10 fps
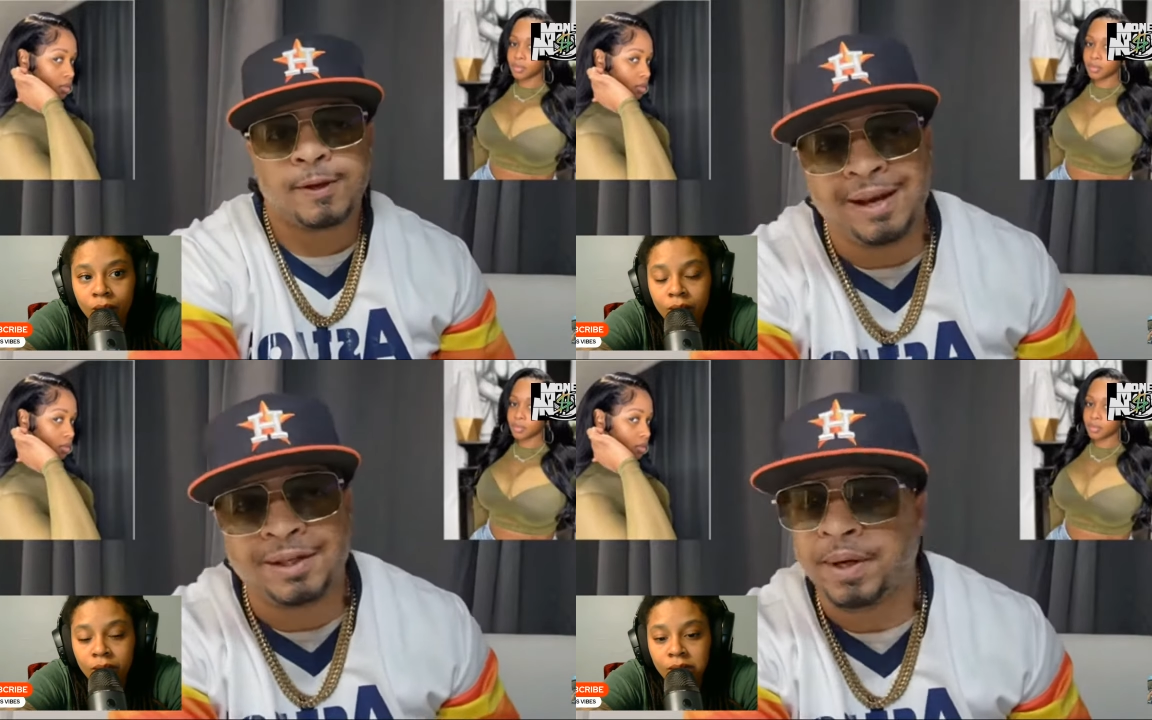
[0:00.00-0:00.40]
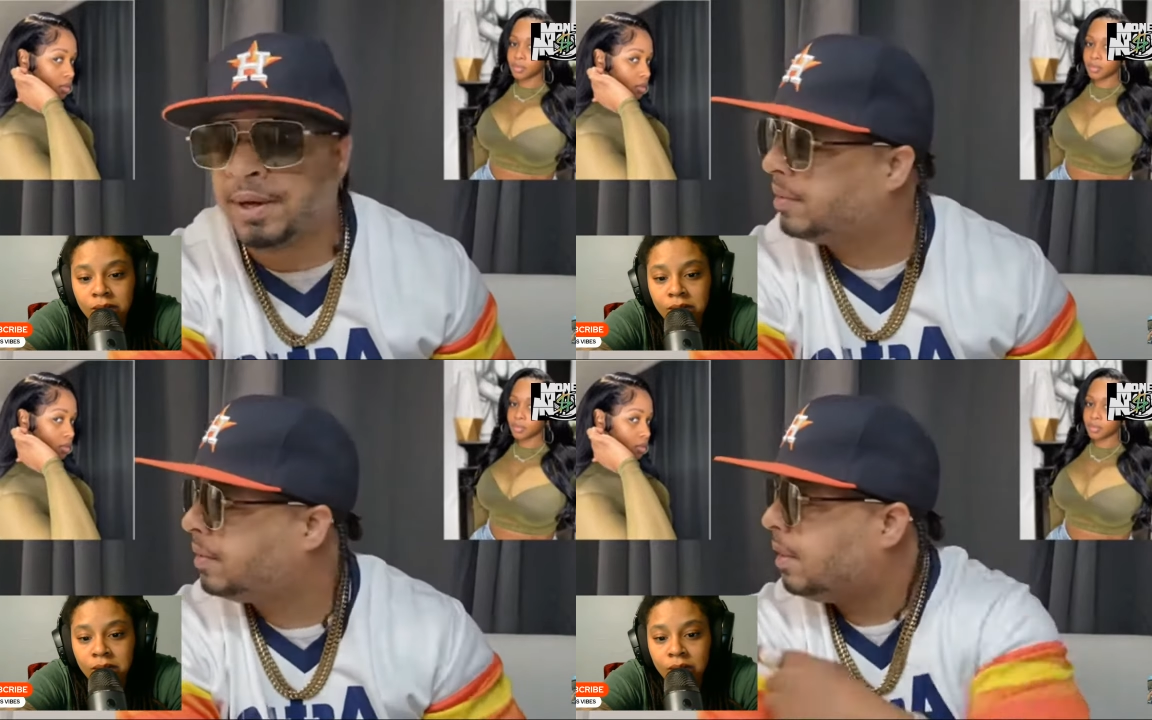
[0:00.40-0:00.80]
Speaker 1: It is what it
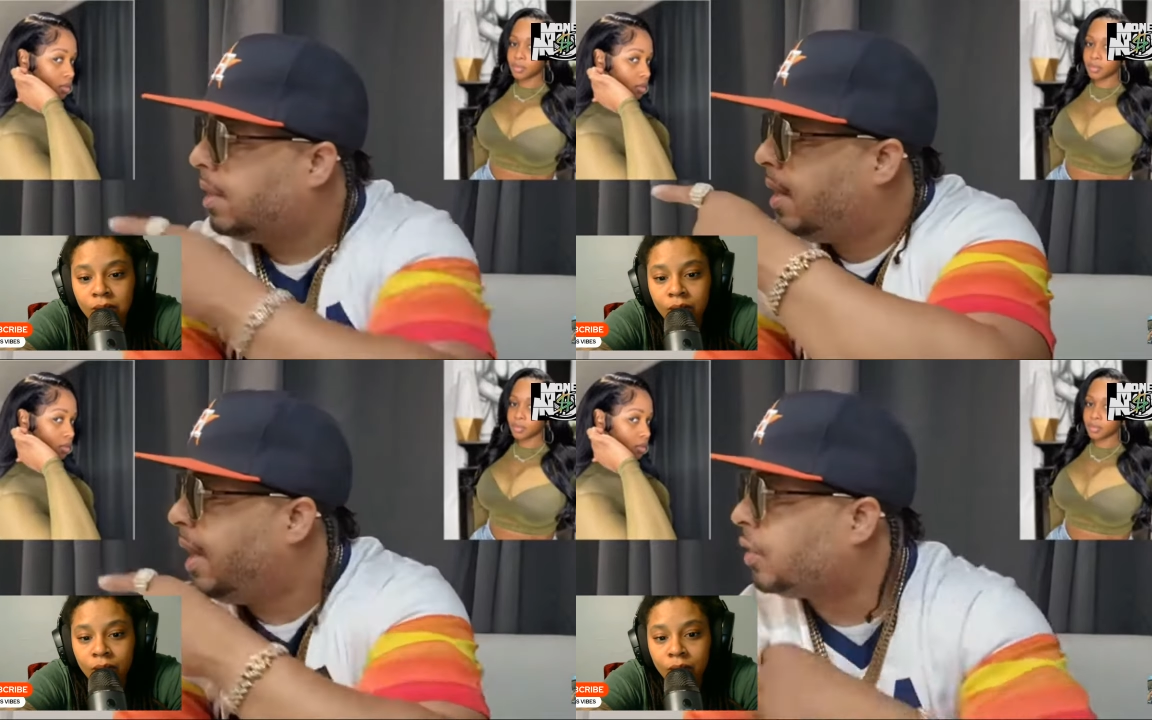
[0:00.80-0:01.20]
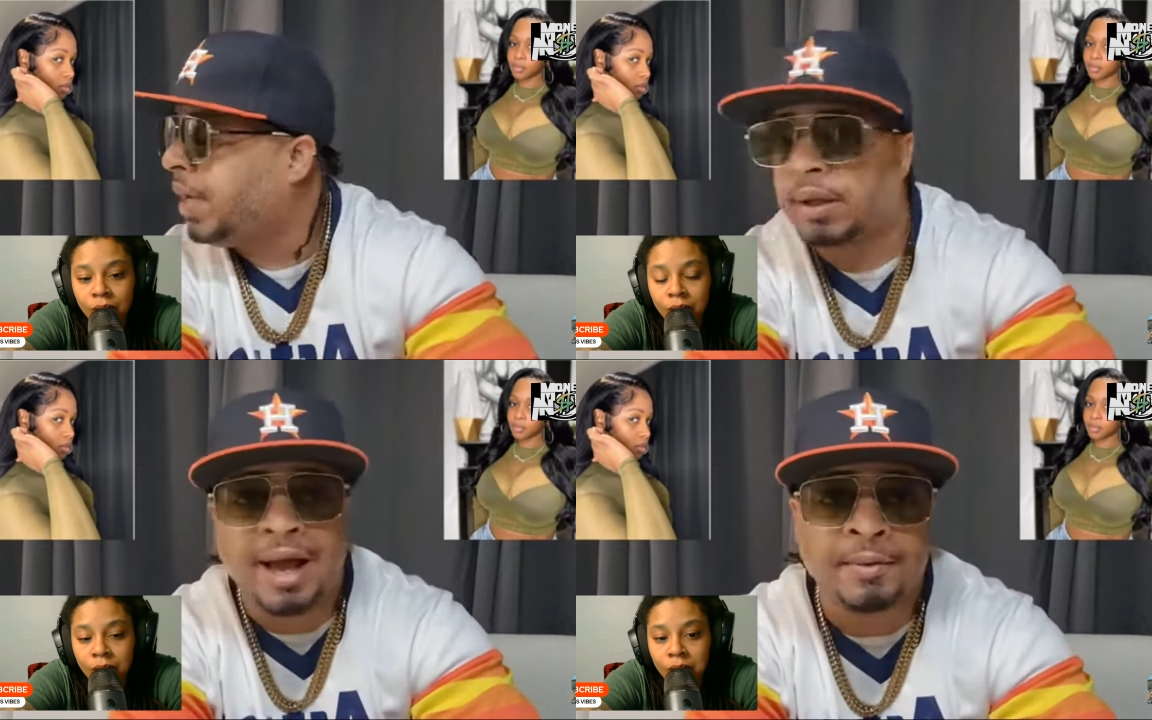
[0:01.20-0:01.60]
is. At three
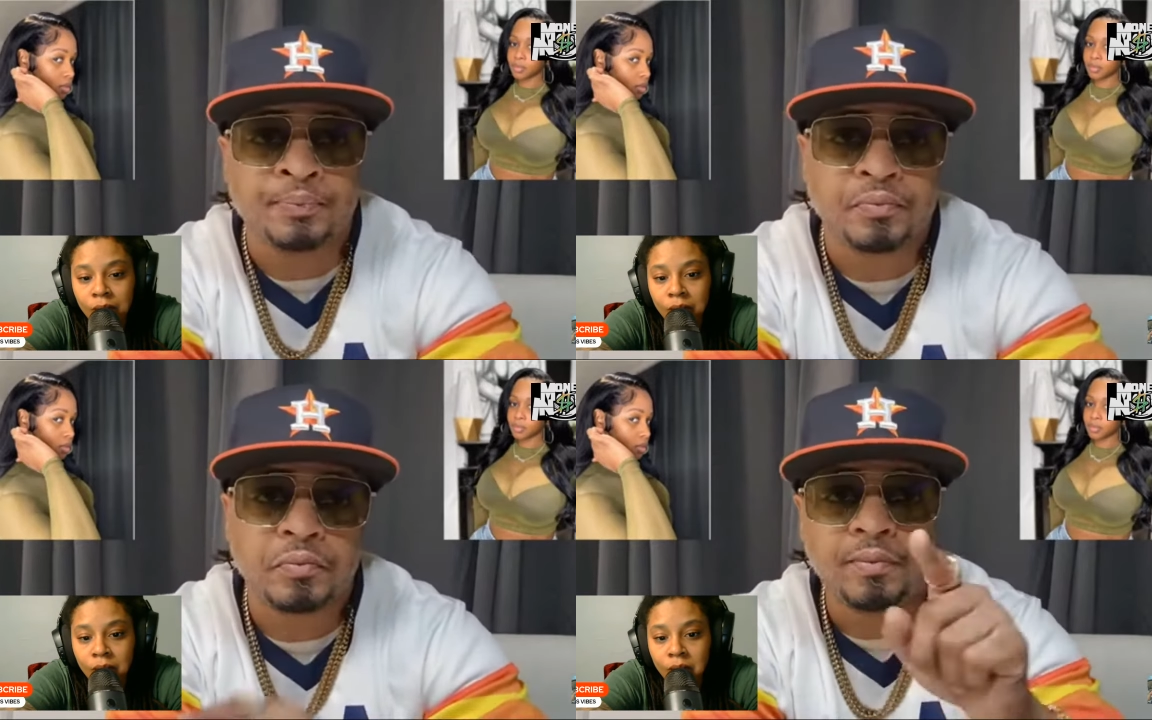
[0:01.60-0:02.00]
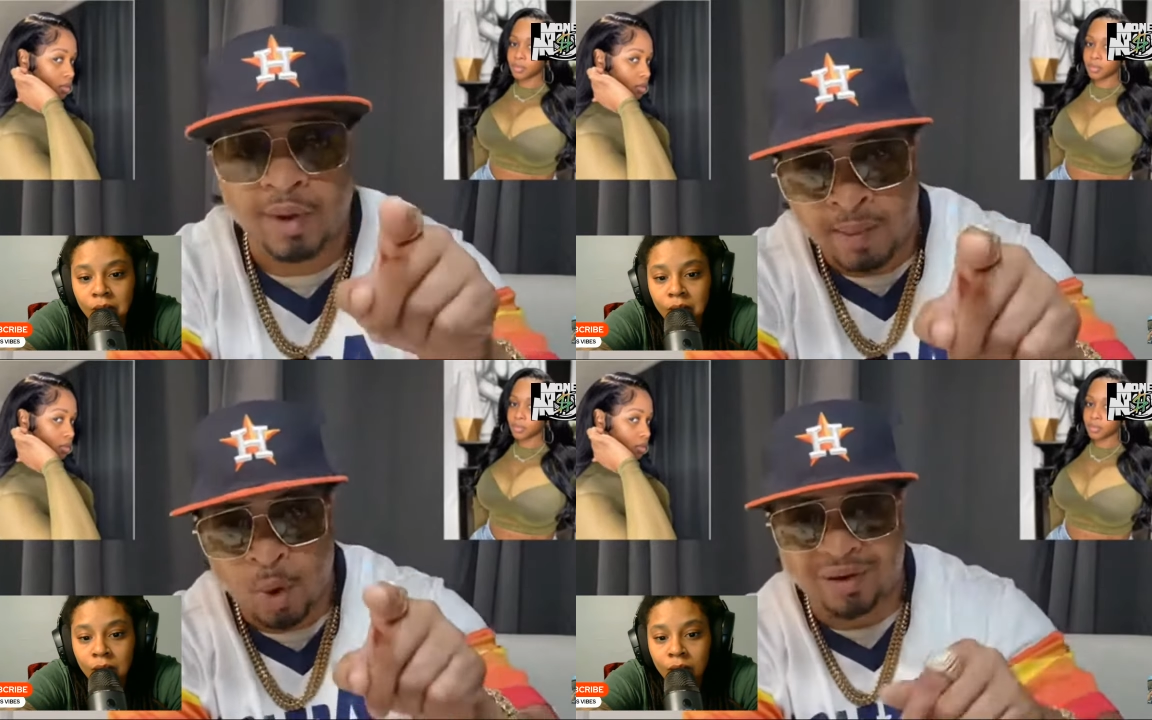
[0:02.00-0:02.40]
o'clock,
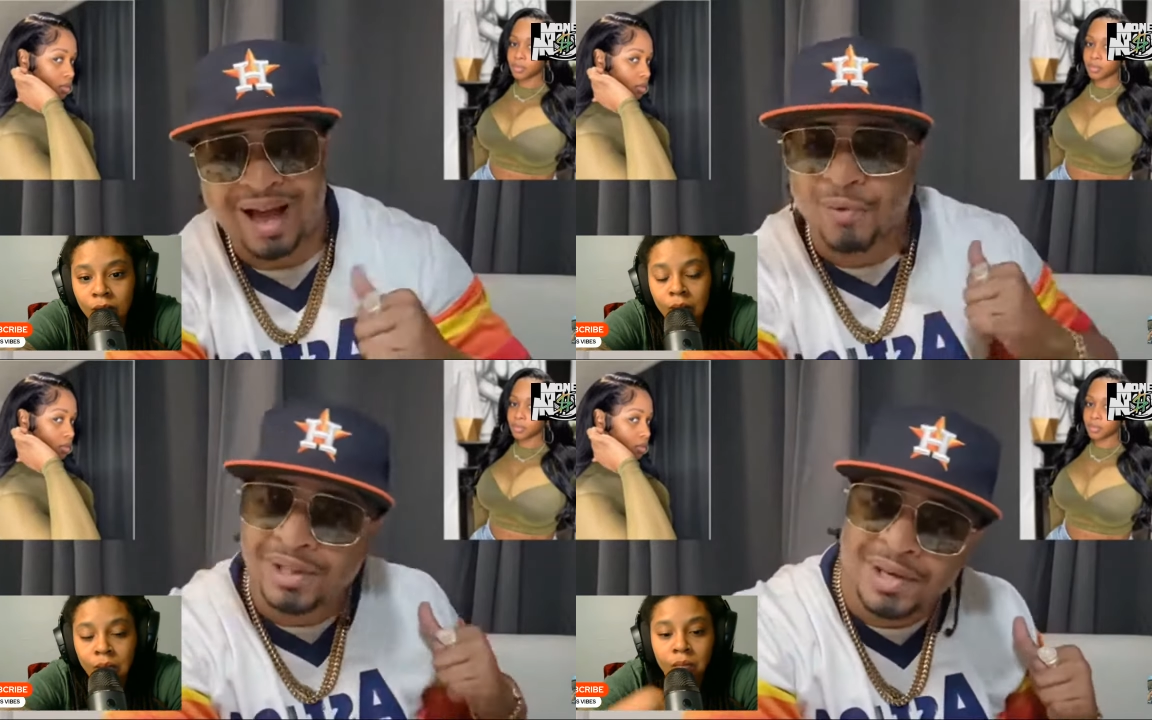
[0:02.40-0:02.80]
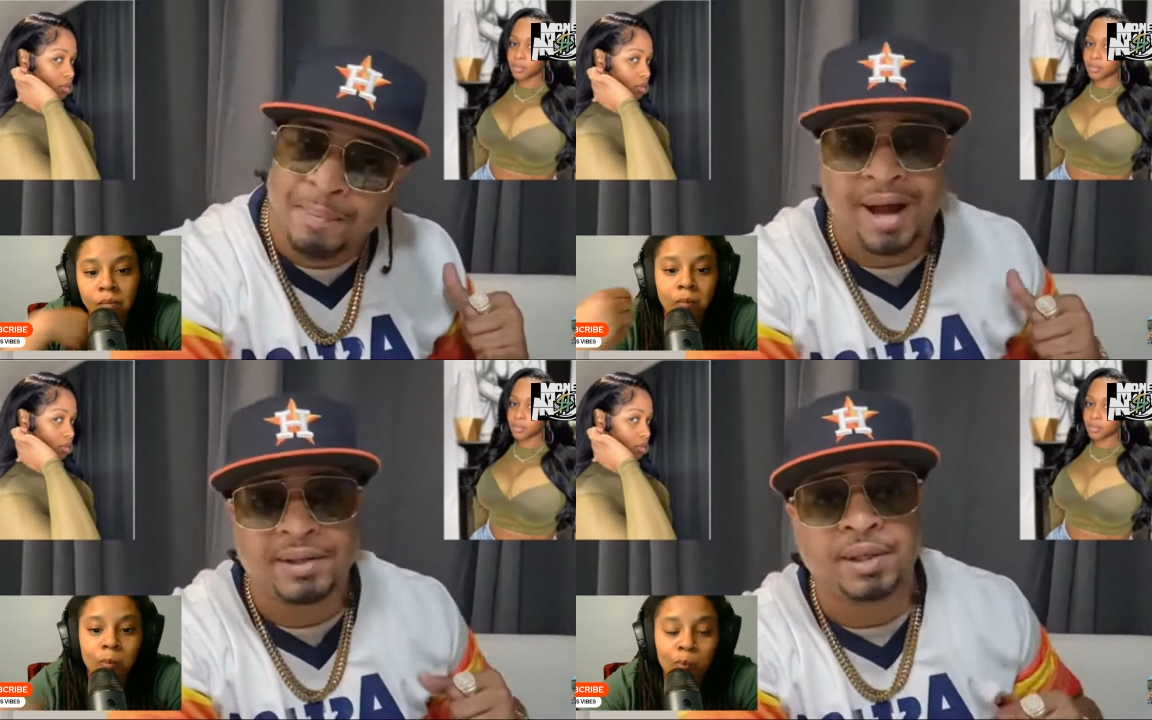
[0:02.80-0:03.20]
I'm going live on
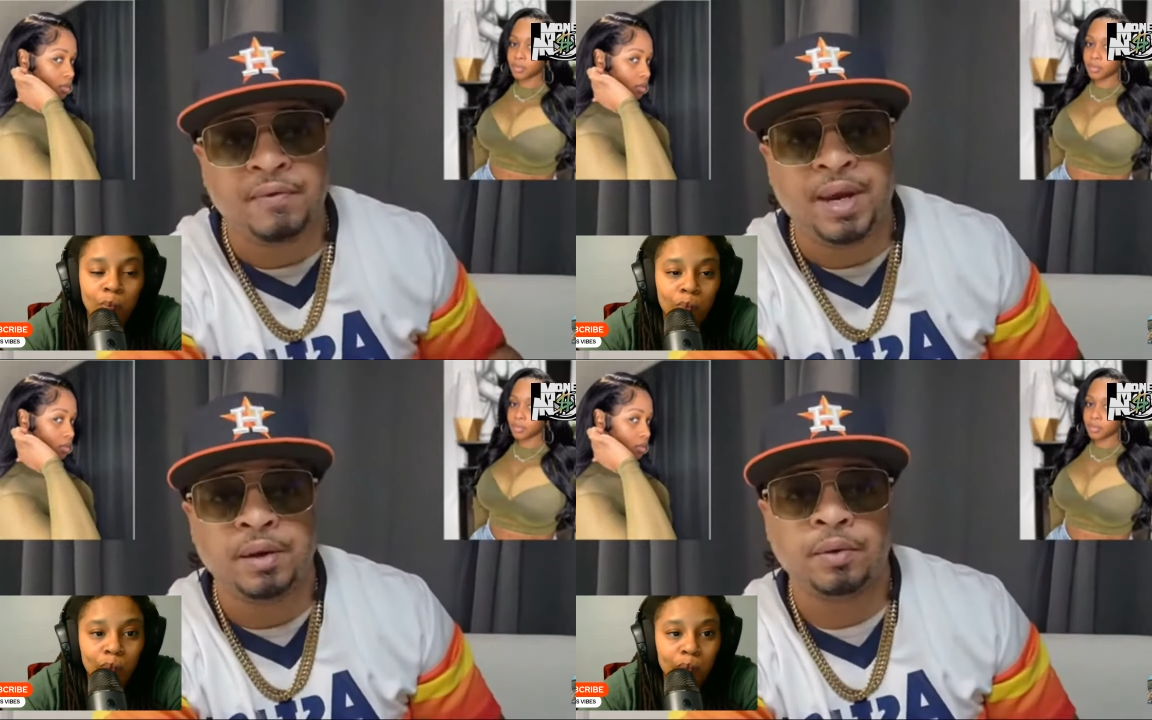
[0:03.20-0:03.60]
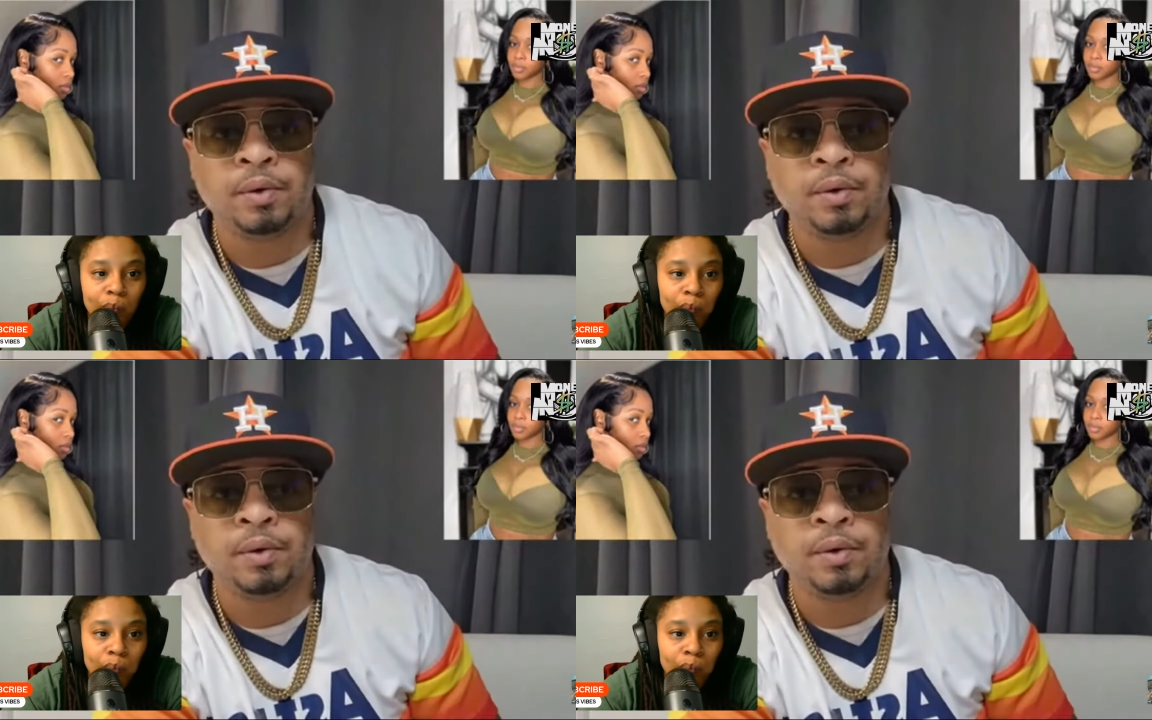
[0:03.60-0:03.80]
Snapbox TV